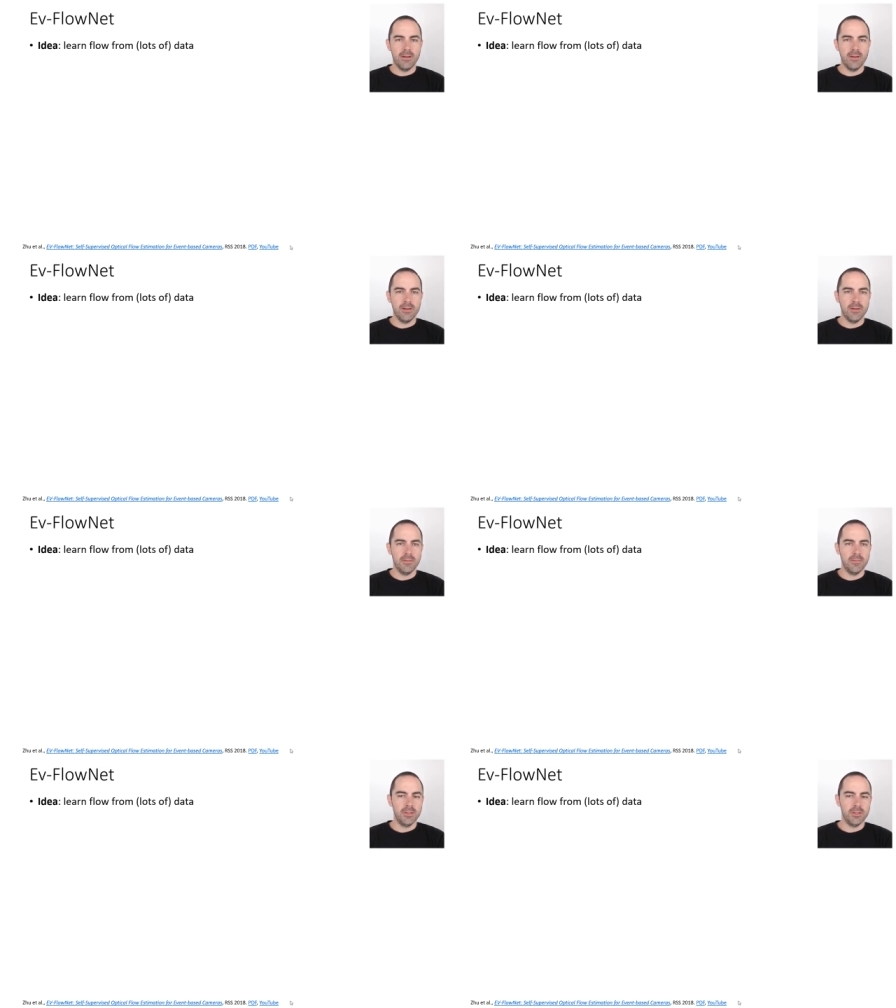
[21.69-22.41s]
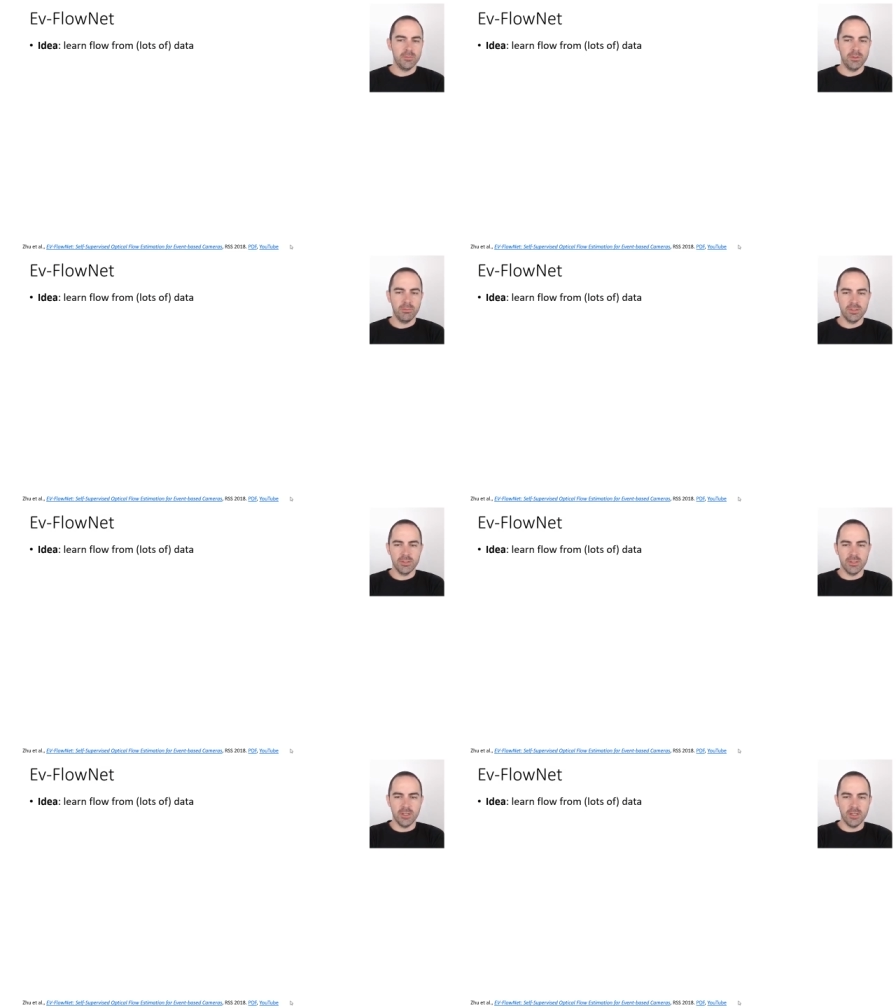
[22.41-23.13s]
Um, it's published
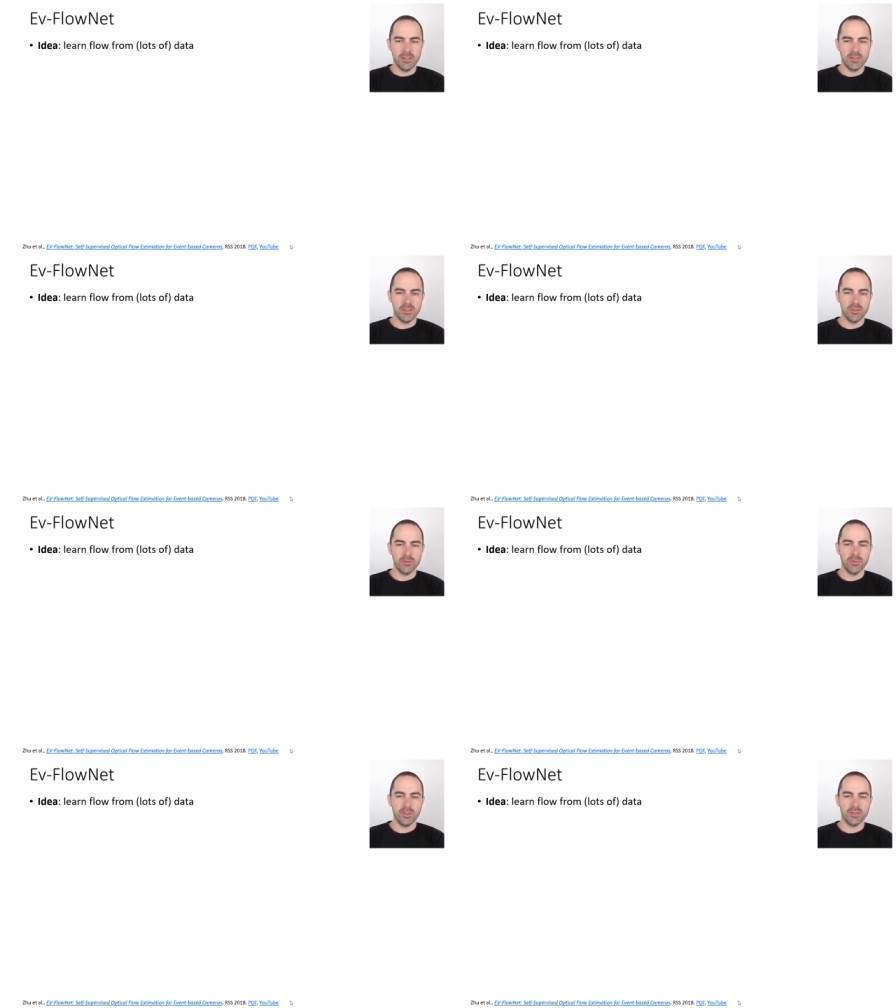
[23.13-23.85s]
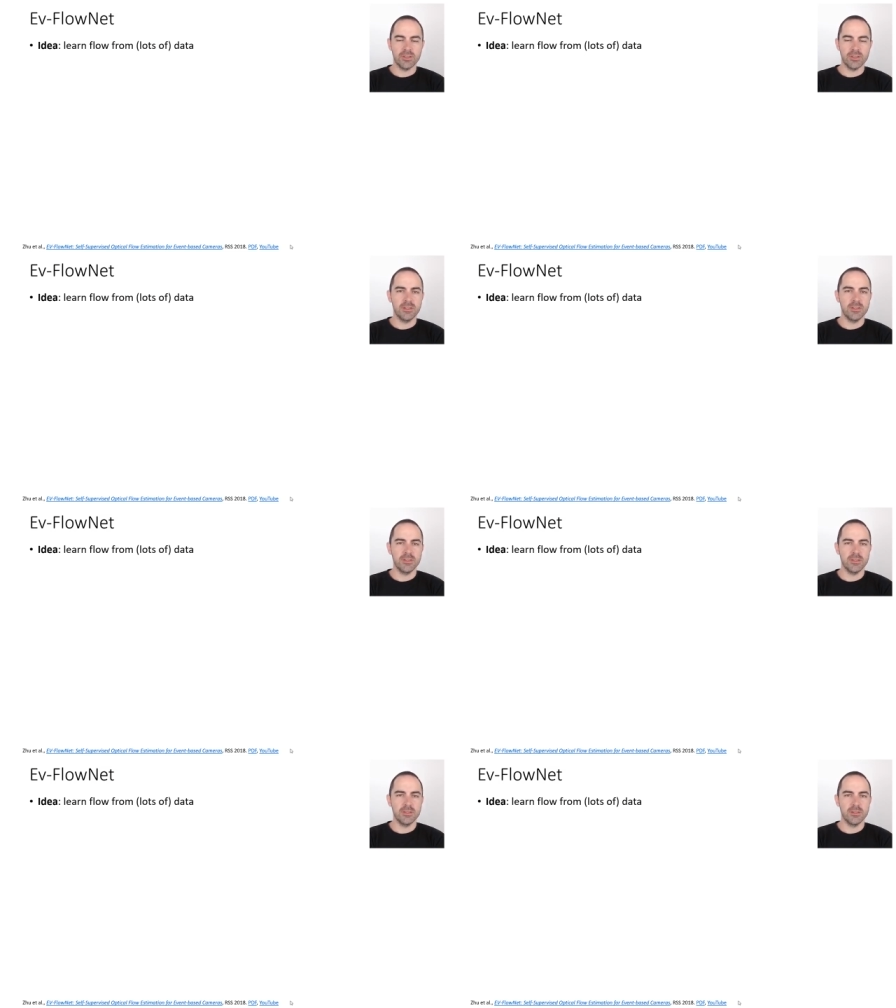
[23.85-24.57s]
in RSS, Robotic
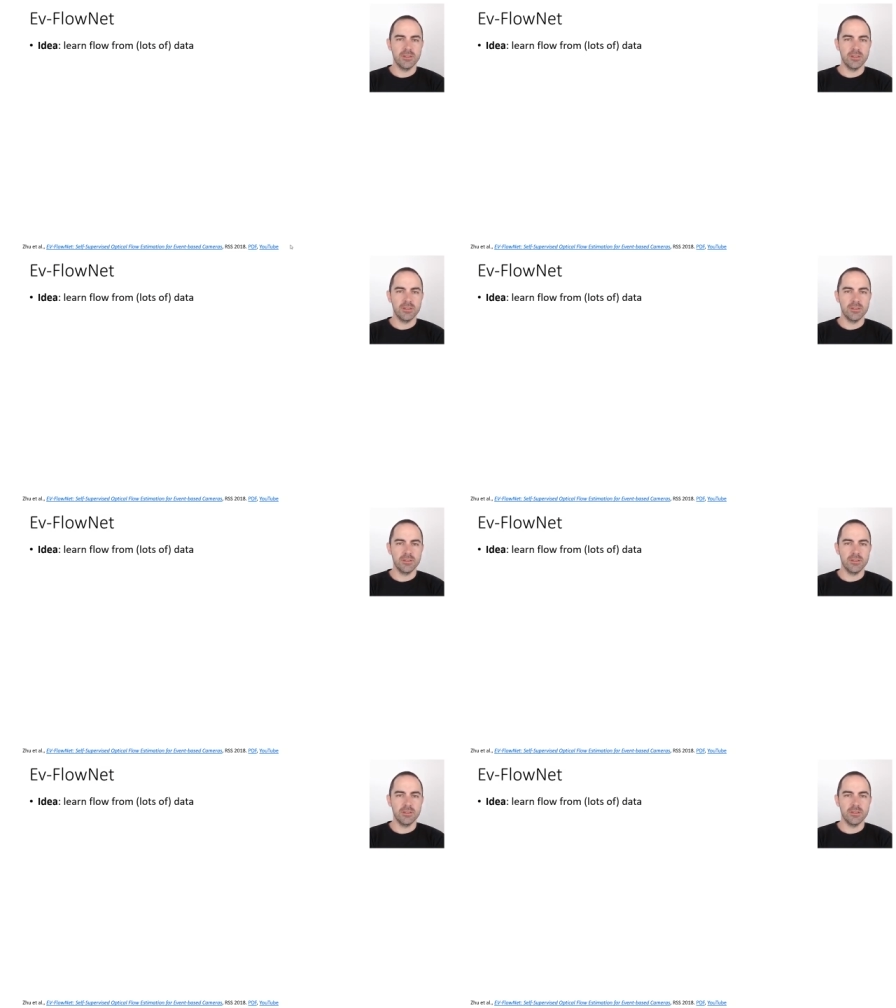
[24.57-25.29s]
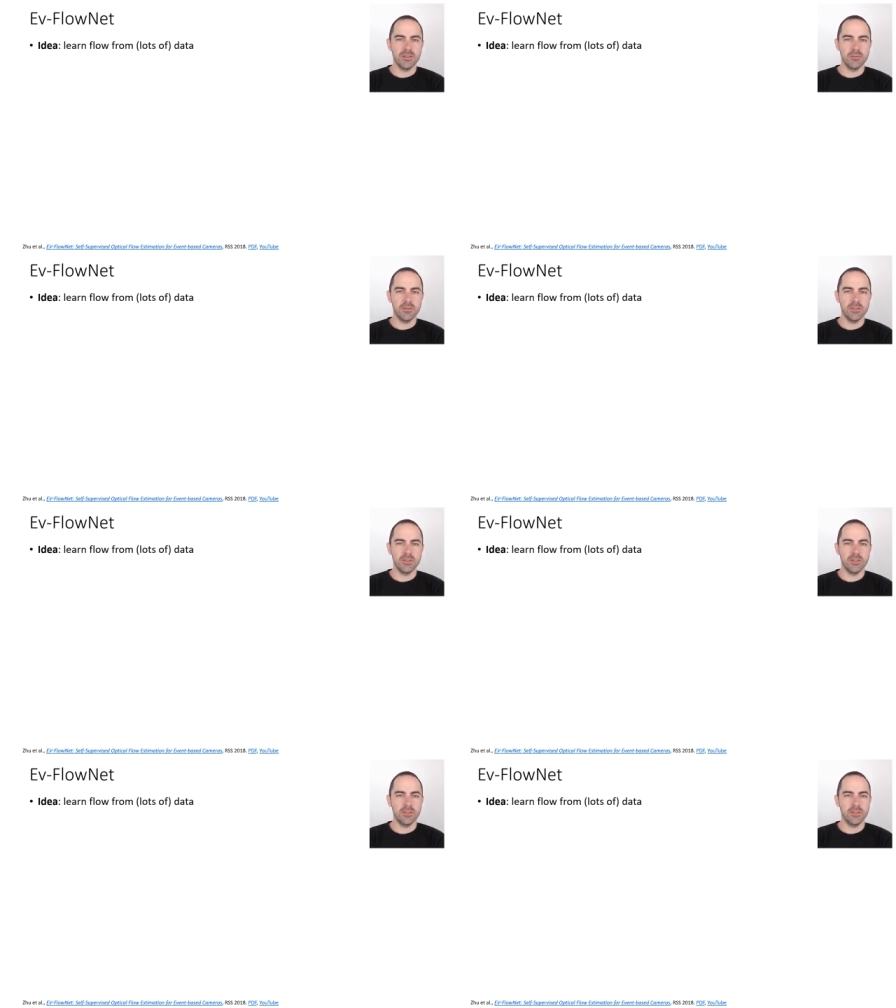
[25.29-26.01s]
Science and
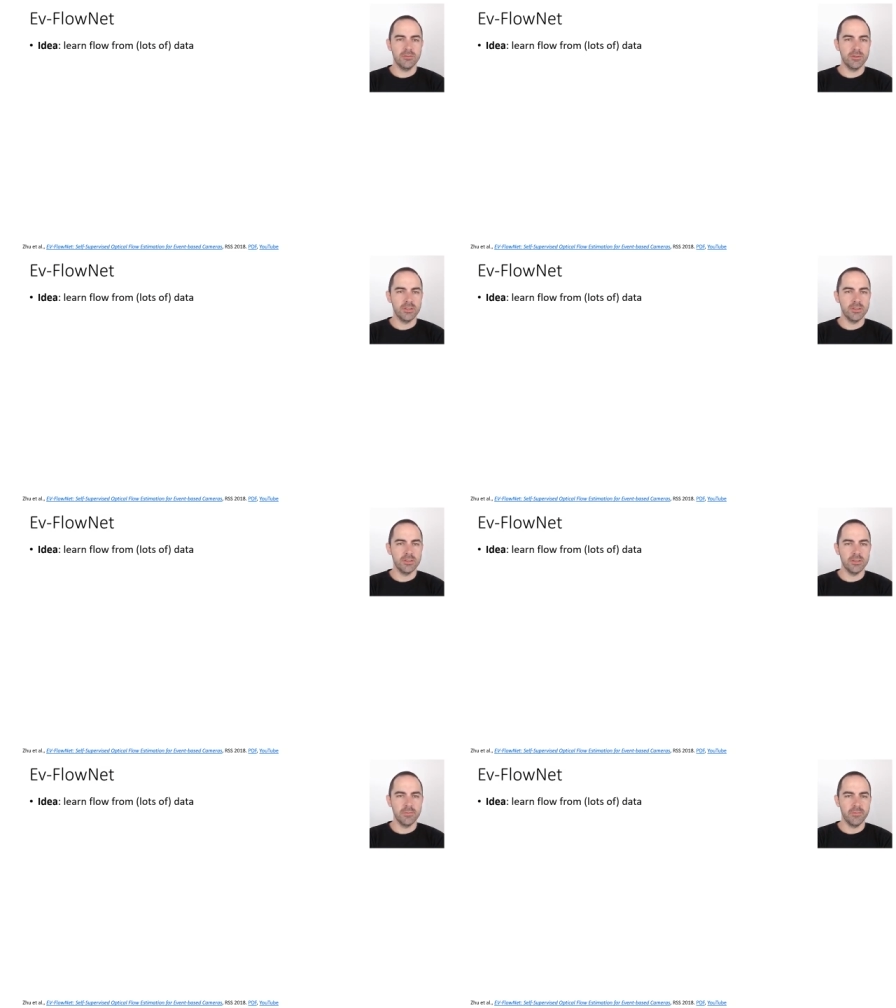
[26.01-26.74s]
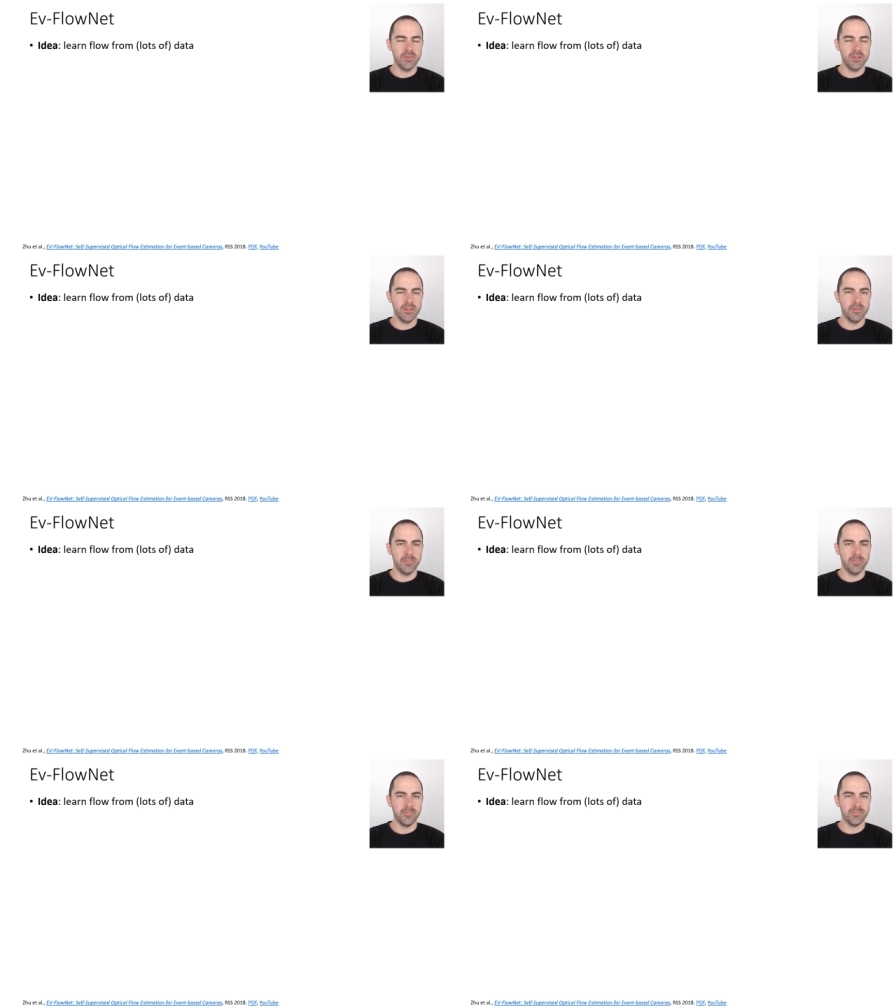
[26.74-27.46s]
Systems Conference.
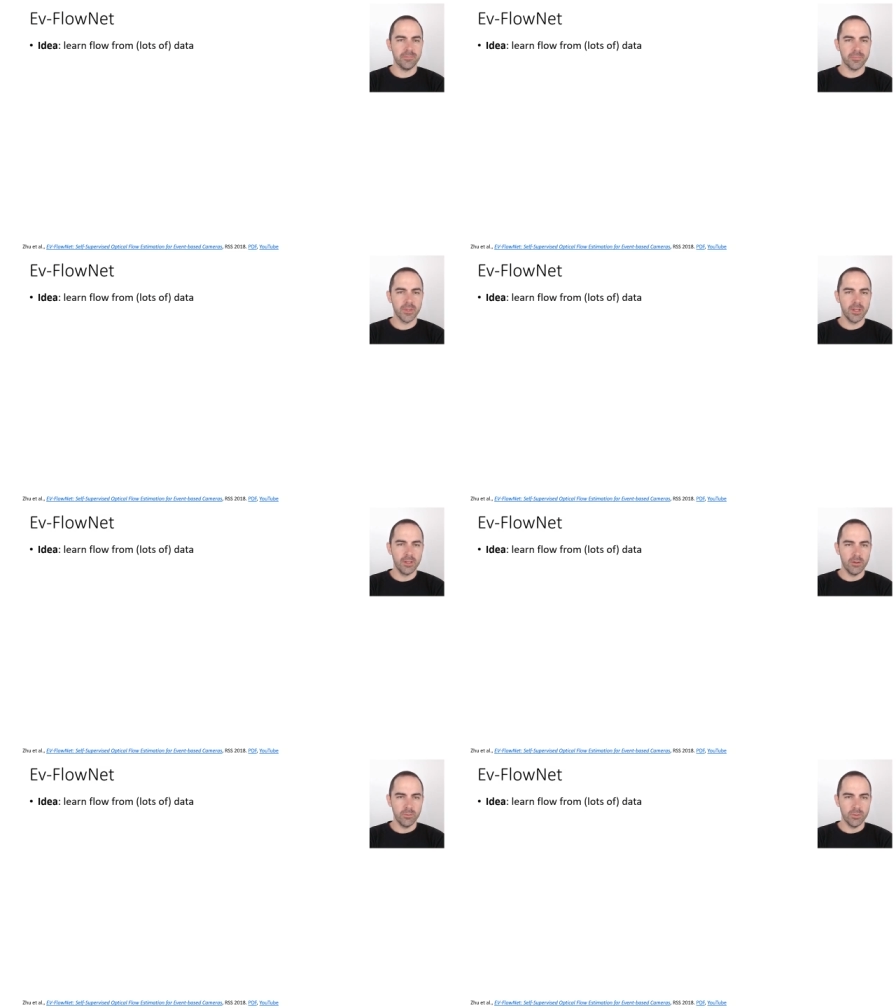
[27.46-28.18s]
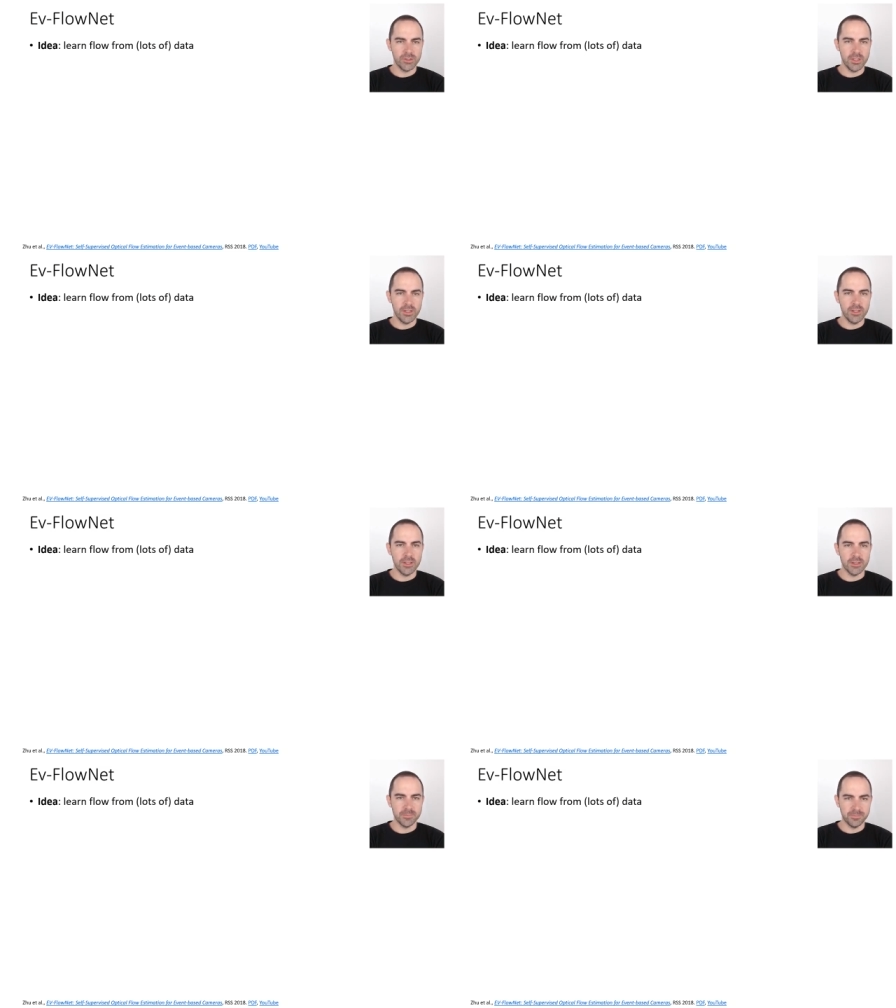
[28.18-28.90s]
Um, what's the
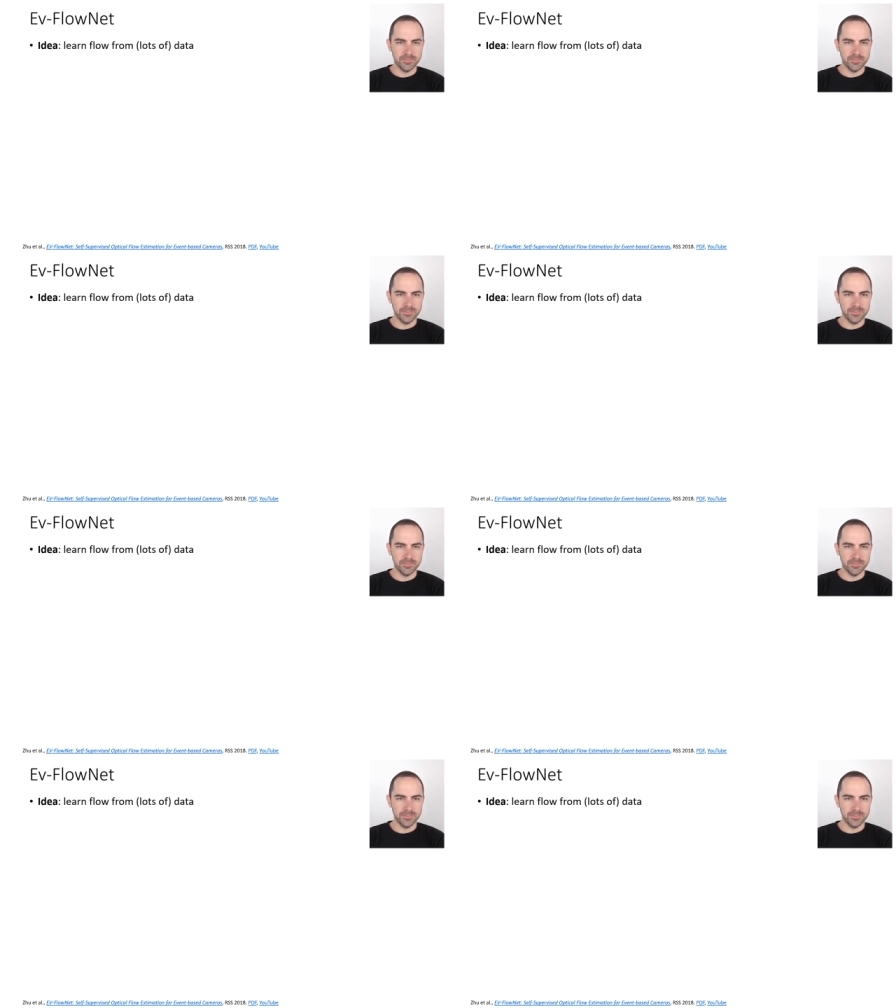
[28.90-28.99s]
idea?